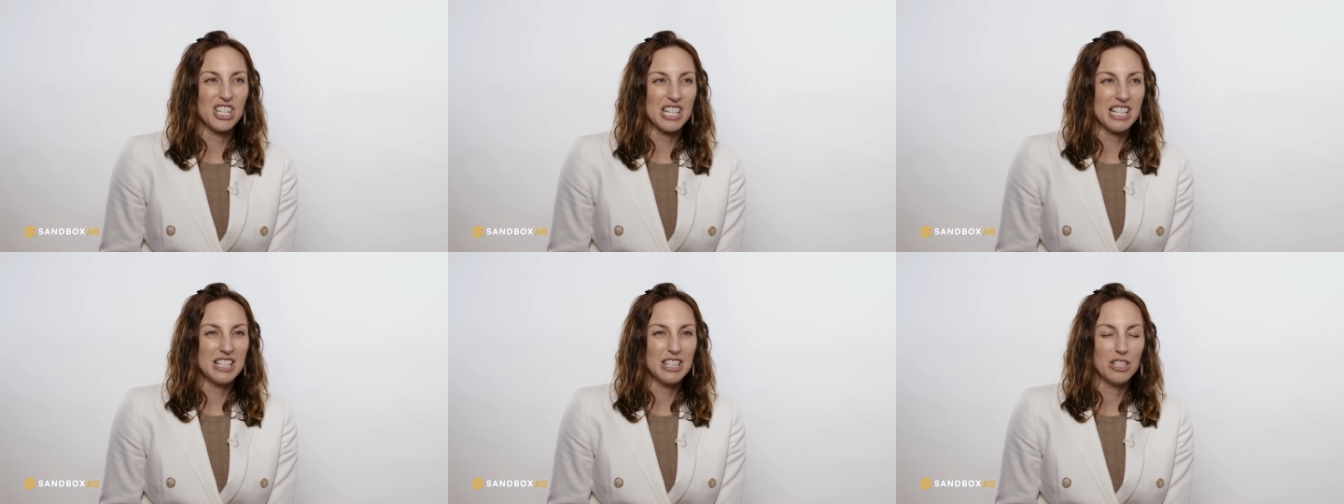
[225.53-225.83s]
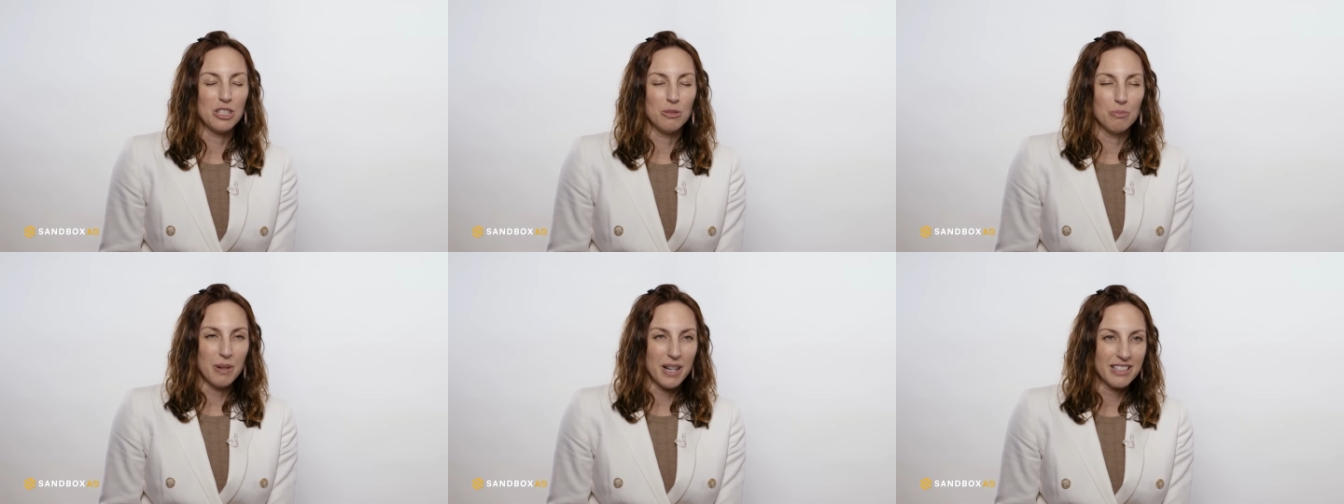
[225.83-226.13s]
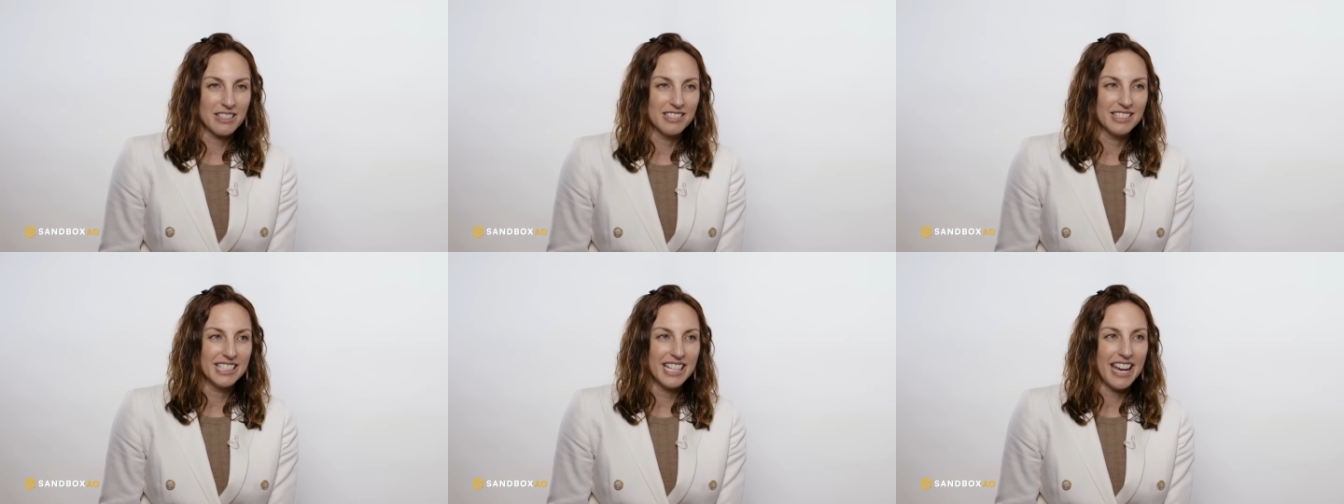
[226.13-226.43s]
just to
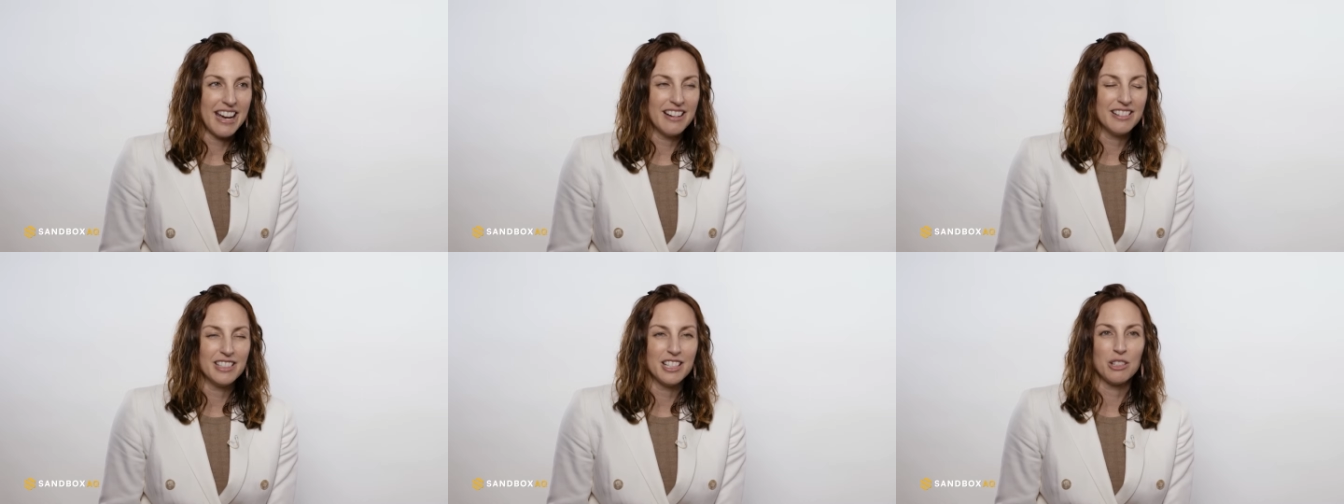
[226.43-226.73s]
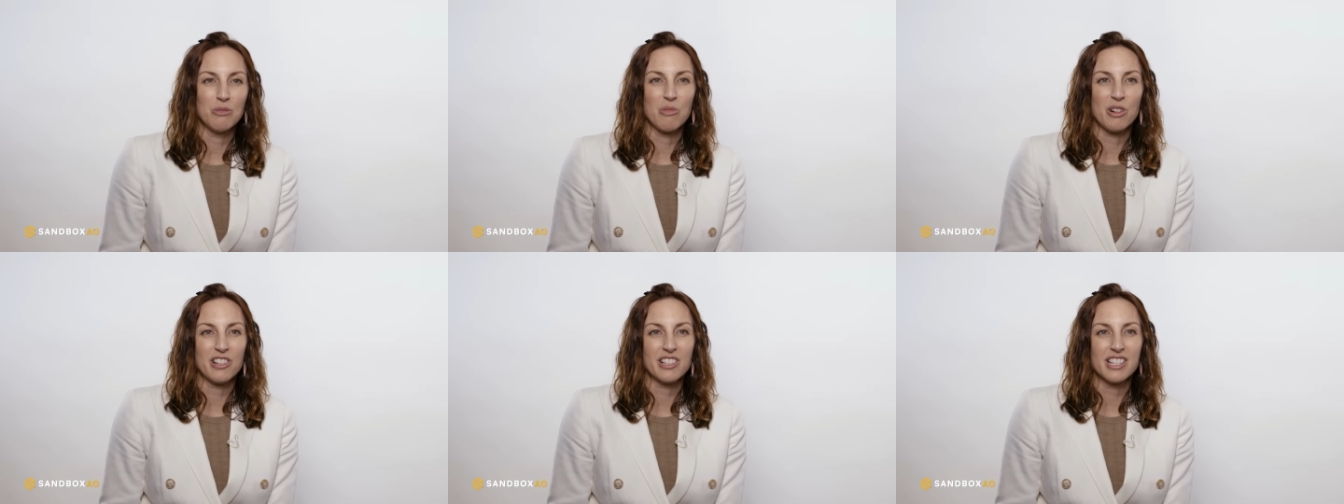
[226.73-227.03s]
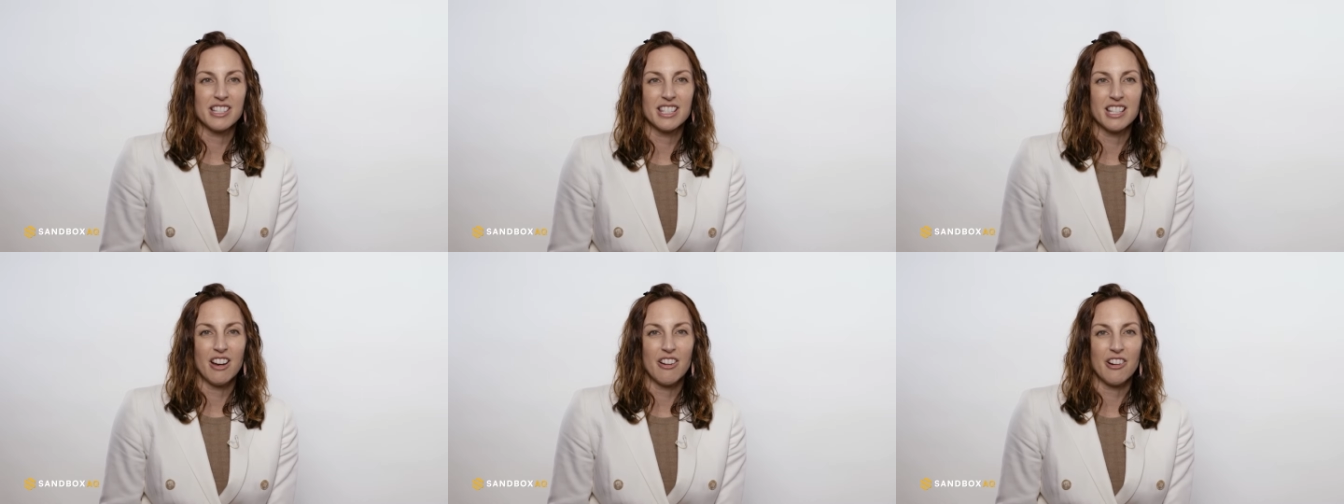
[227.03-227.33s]
buckle down and work
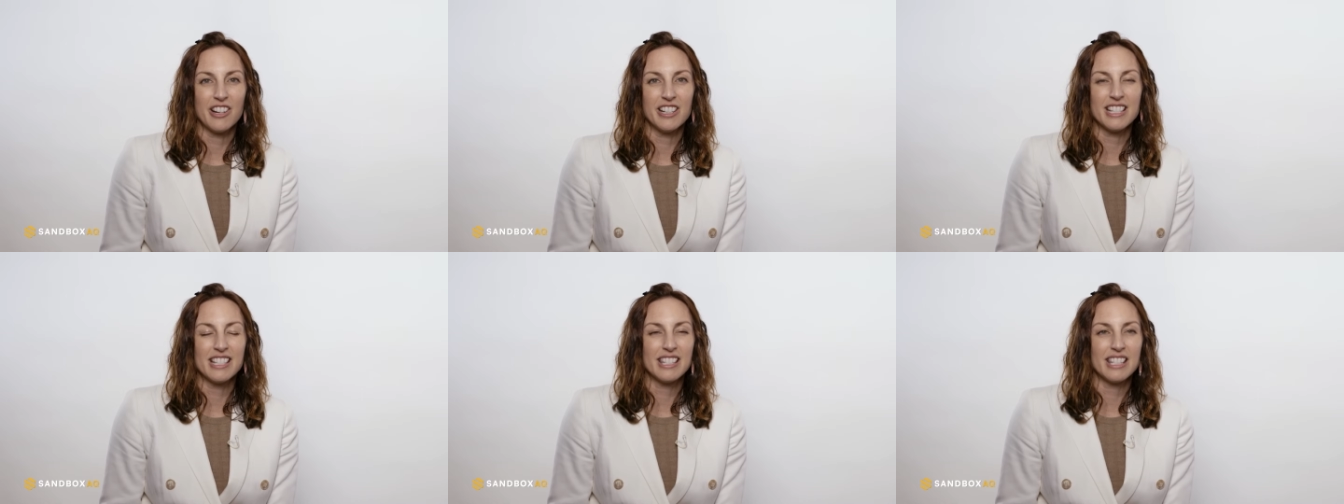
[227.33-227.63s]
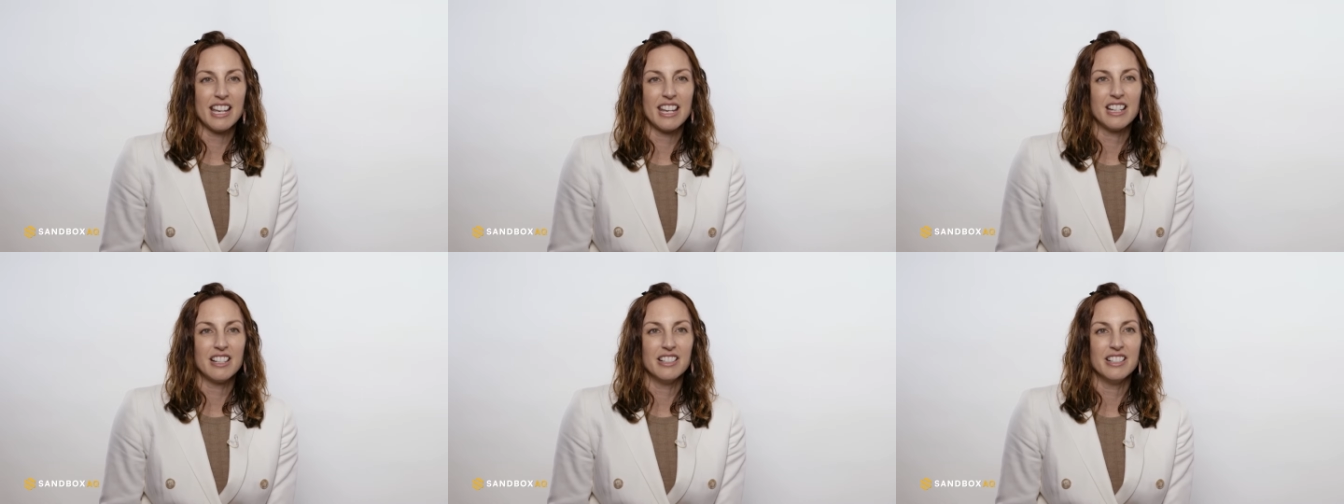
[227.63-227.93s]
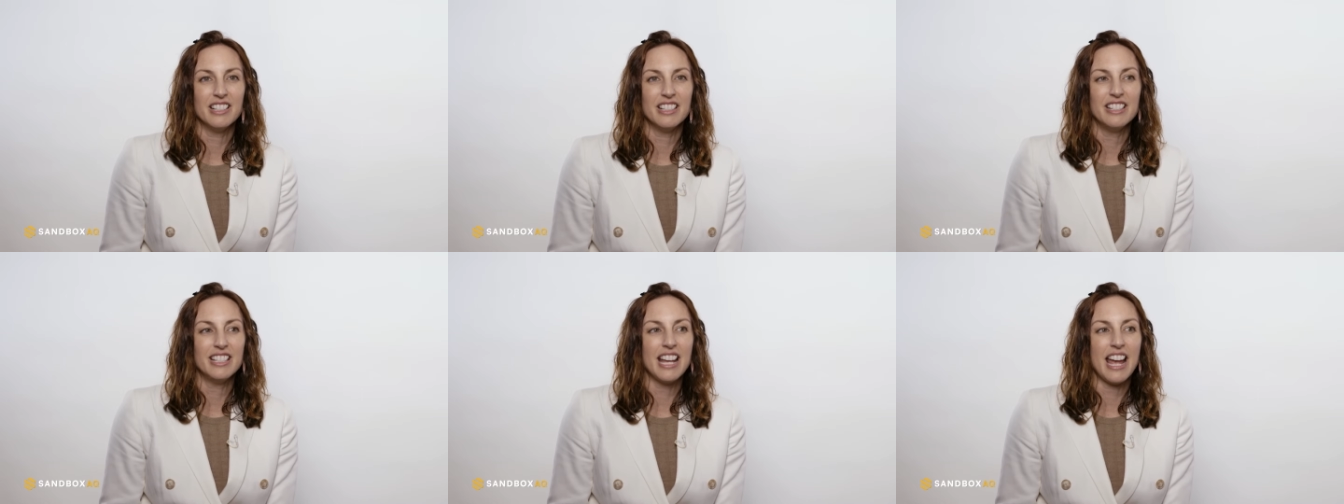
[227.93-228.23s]
as hard as I could.